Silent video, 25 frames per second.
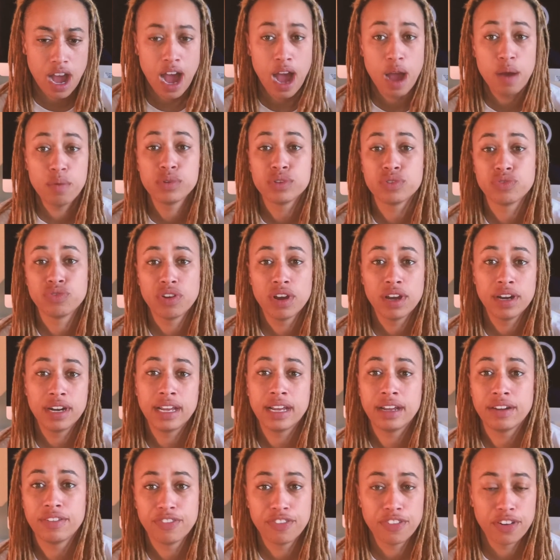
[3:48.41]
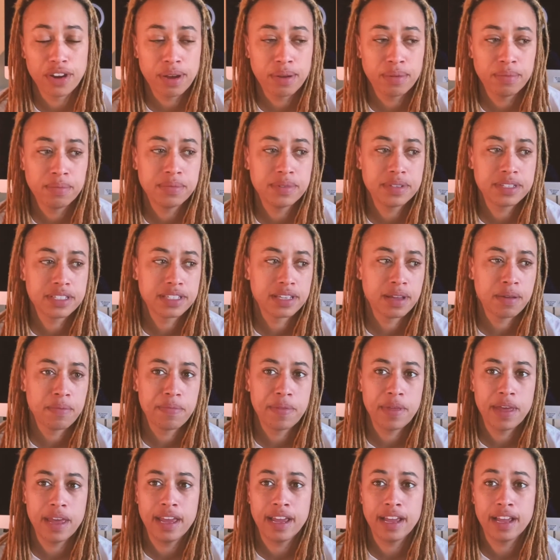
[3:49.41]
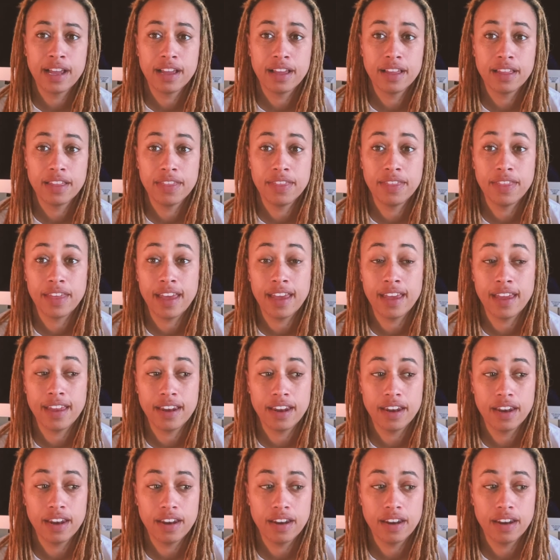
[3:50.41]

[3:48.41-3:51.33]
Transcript: was running from something that